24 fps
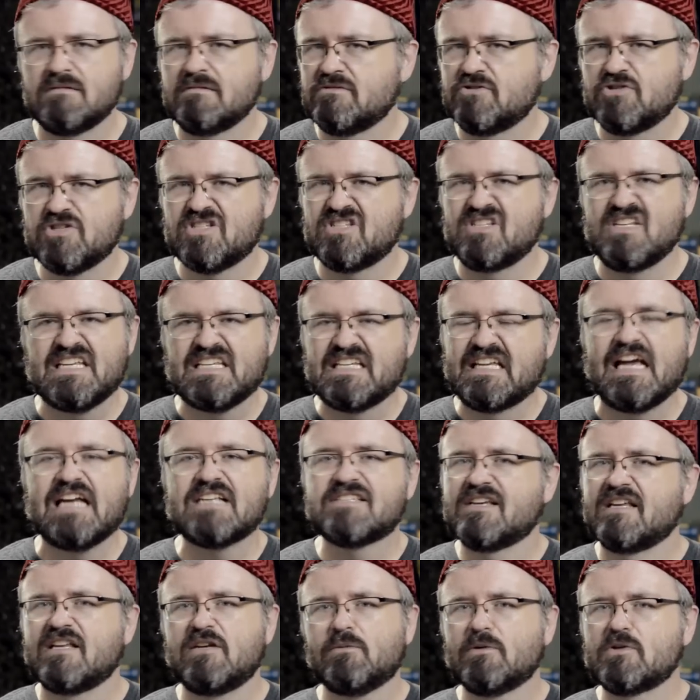Just in case
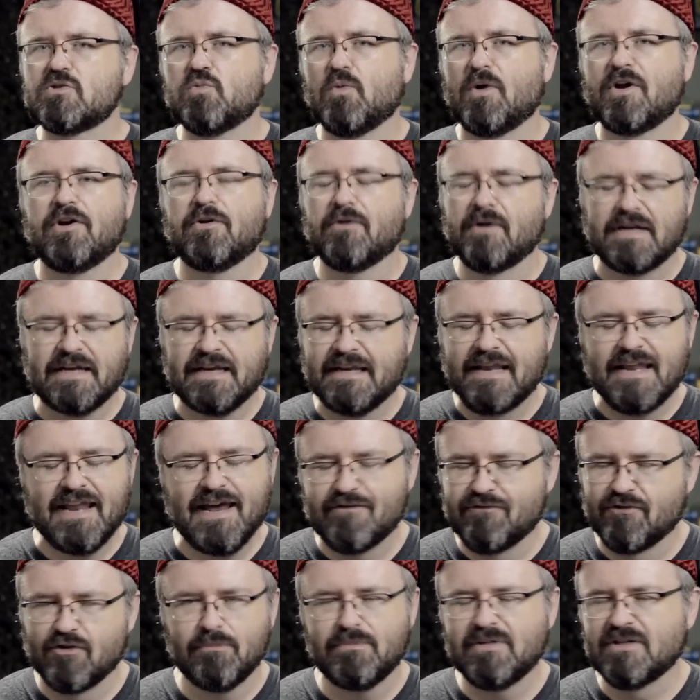anyone's wondering,
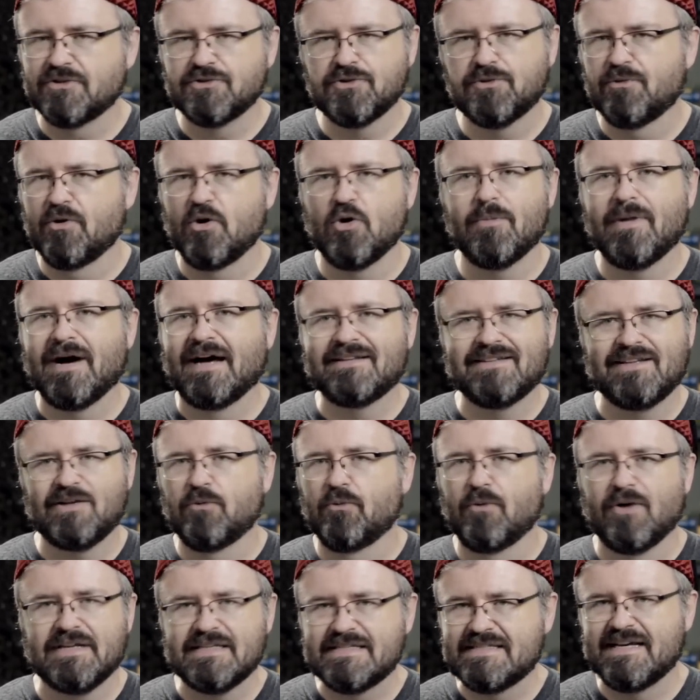never build a robot that
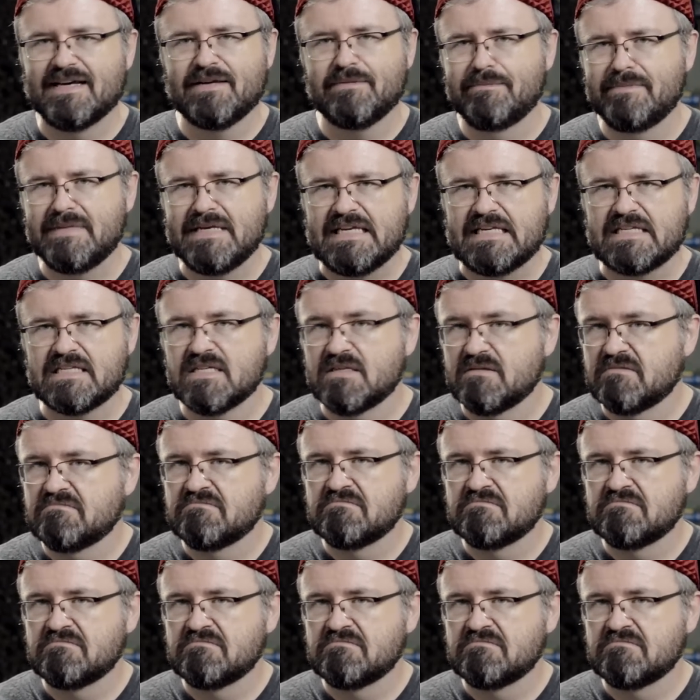runs on meat.